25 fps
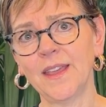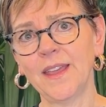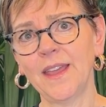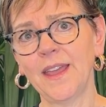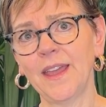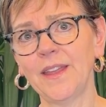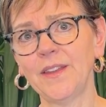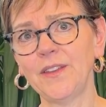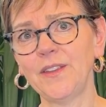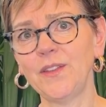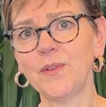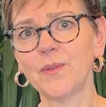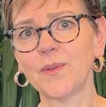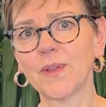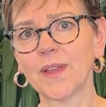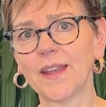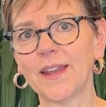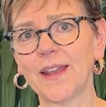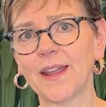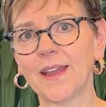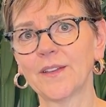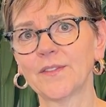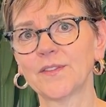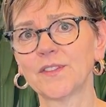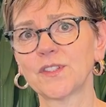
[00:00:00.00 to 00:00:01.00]
and you can
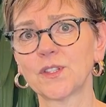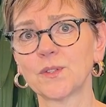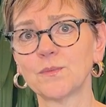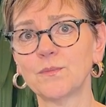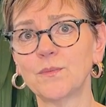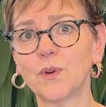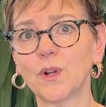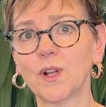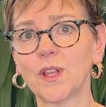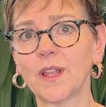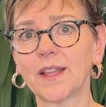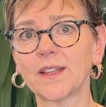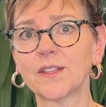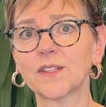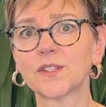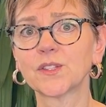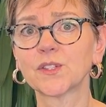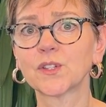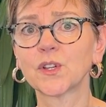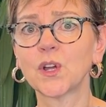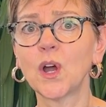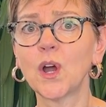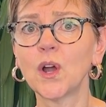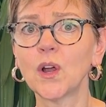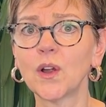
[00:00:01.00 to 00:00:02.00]
have more like
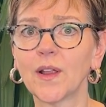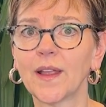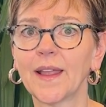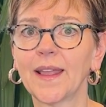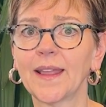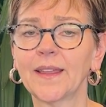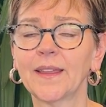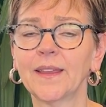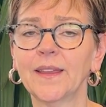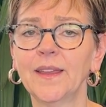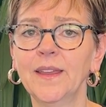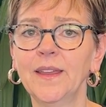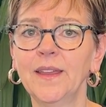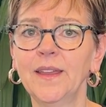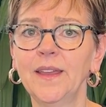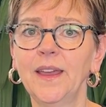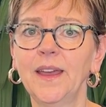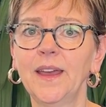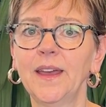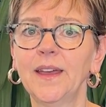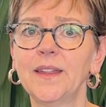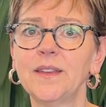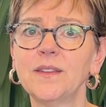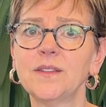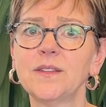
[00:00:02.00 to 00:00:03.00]
scarring.
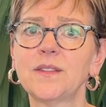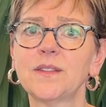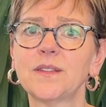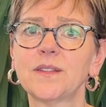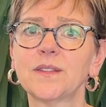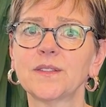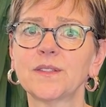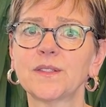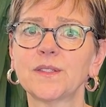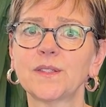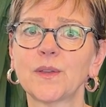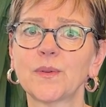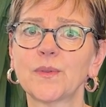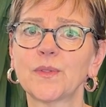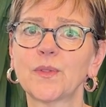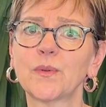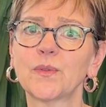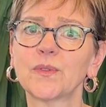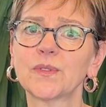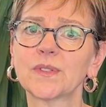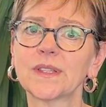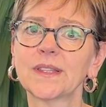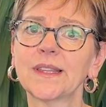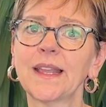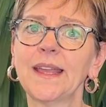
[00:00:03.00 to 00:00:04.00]
And so
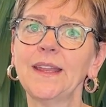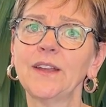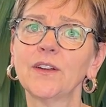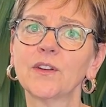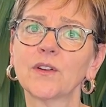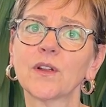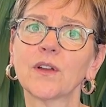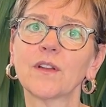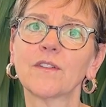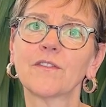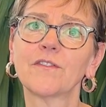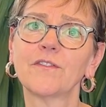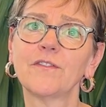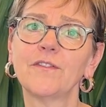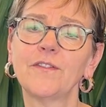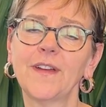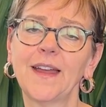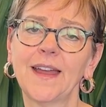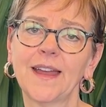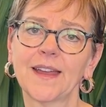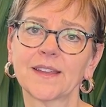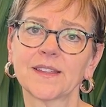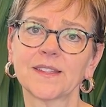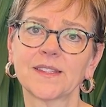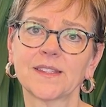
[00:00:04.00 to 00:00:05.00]
those later
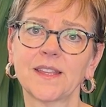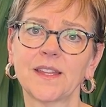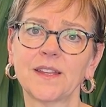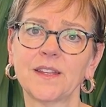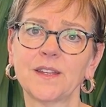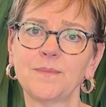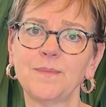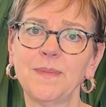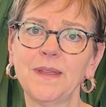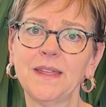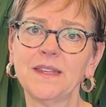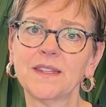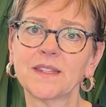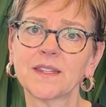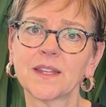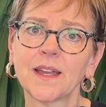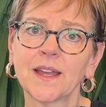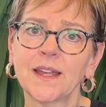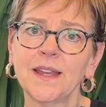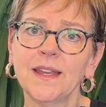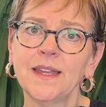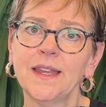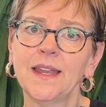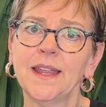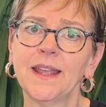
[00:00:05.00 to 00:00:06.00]
effects tend to be
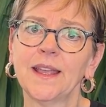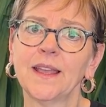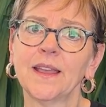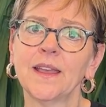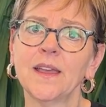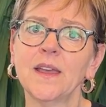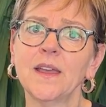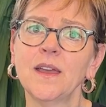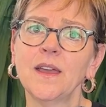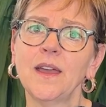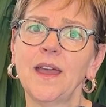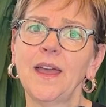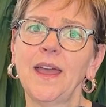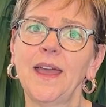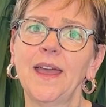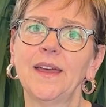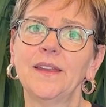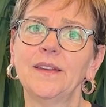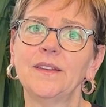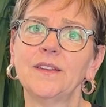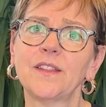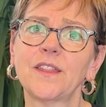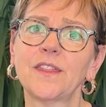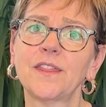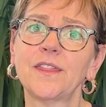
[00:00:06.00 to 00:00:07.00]
tightening
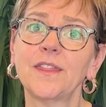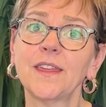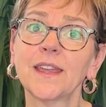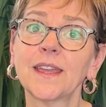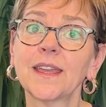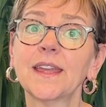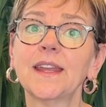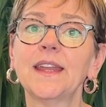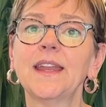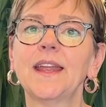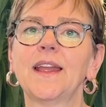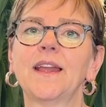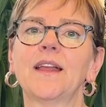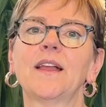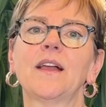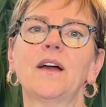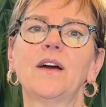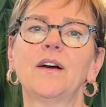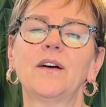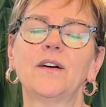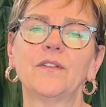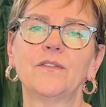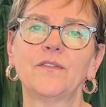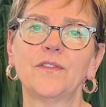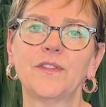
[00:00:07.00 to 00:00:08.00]
and thickening
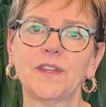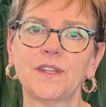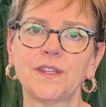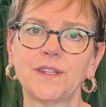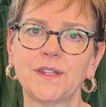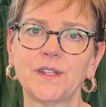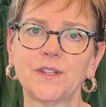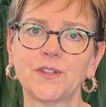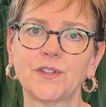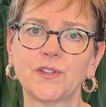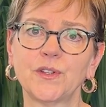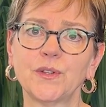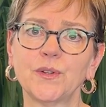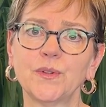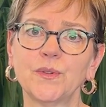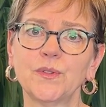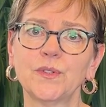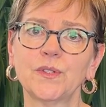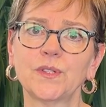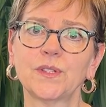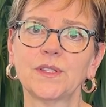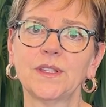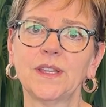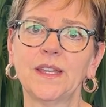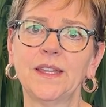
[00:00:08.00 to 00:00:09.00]
of the
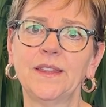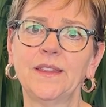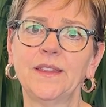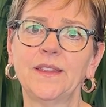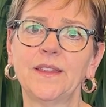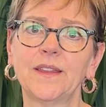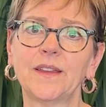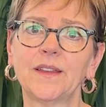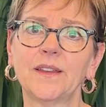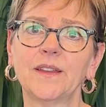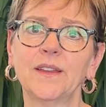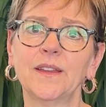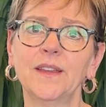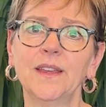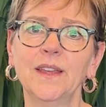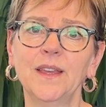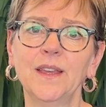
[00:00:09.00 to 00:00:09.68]
tissues in the